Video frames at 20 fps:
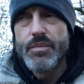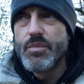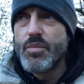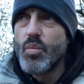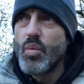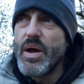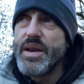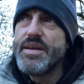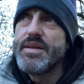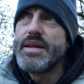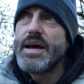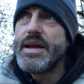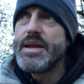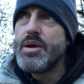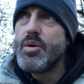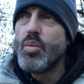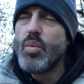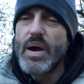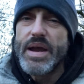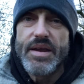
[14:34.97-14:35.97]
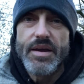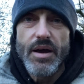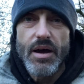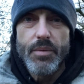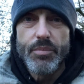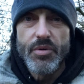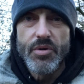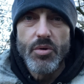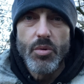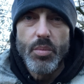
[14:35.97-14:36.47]
one day you'll wake up
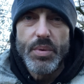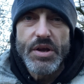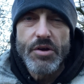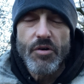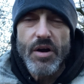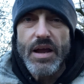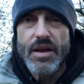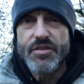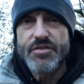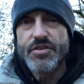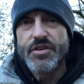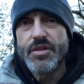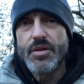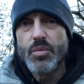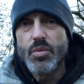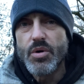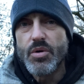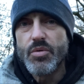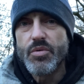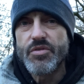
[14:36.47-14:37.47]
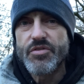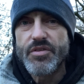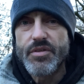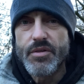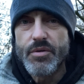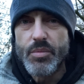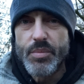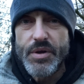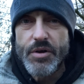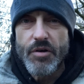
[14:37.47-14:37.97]
and there'll be cracks in the walls and
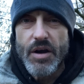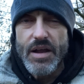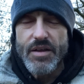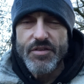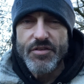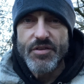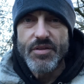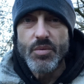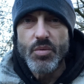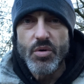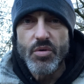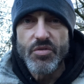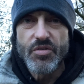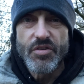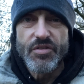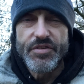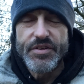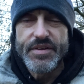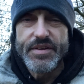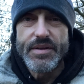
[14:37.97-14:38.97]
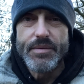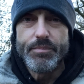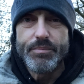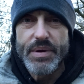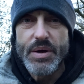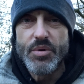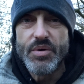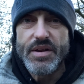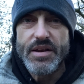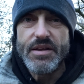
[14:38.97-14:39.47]
there'll be cracks in the walls because you didn't
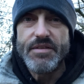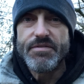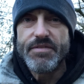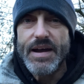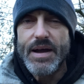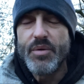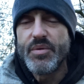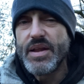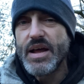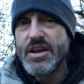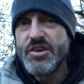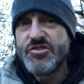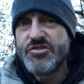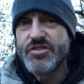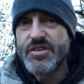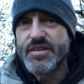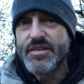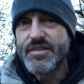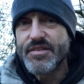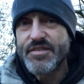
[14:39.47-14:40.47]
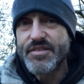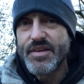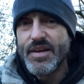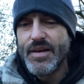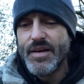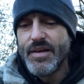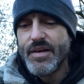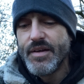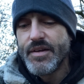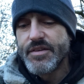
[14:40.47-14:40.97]
build any foundations
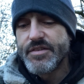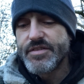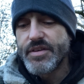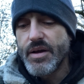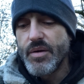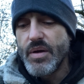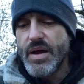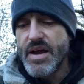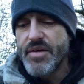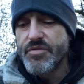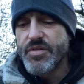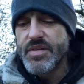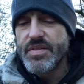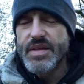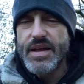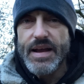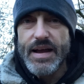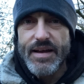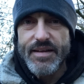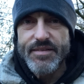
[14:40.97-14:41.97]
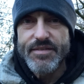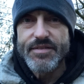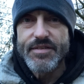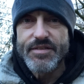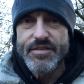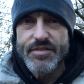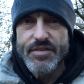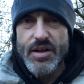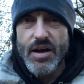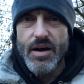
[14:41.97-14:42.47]
so everything has to
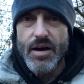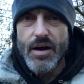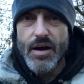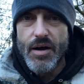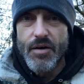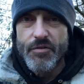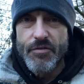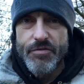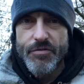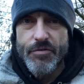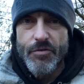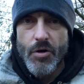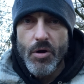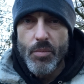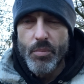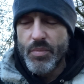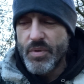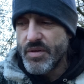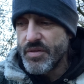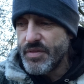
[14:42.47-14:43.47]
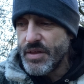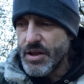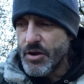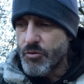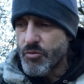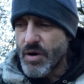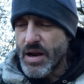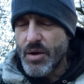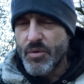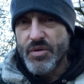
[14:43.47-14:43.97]
start from the
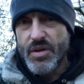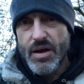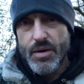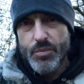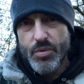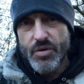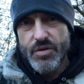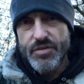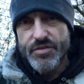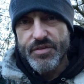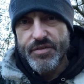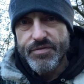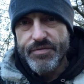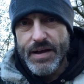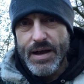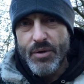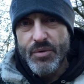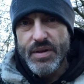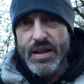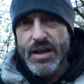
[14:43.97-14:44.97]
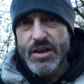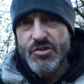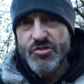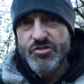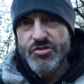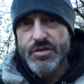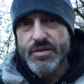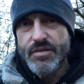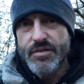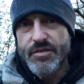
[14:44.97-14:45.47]
ground upwards the
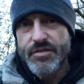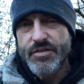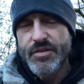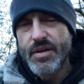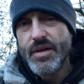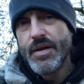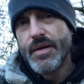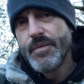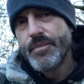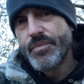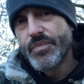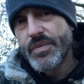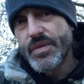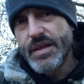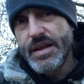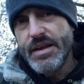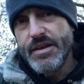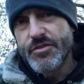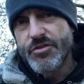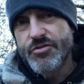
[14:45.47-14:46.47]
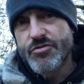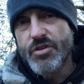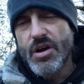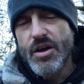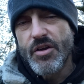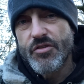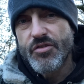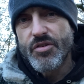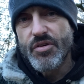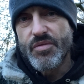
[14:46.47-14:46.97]
foundations the
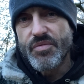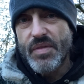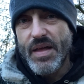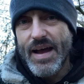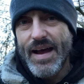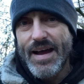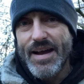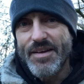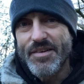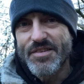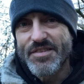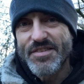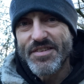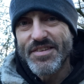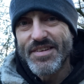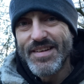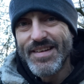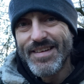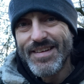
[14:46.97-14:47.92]
structure of the house